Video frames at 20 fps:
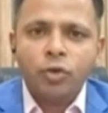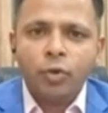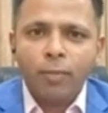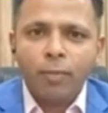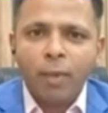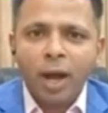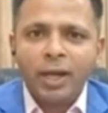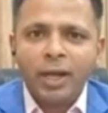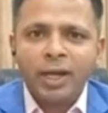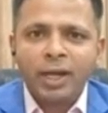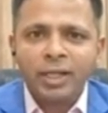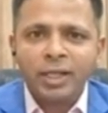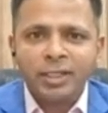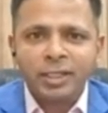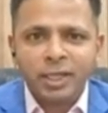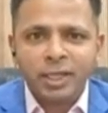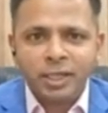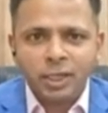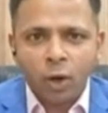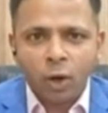So market
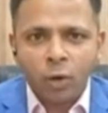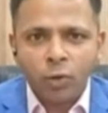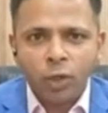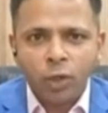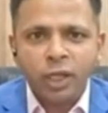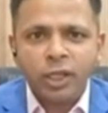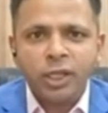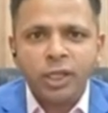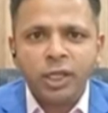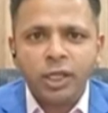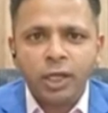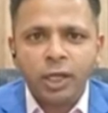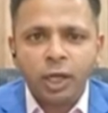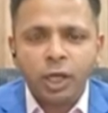is discounting the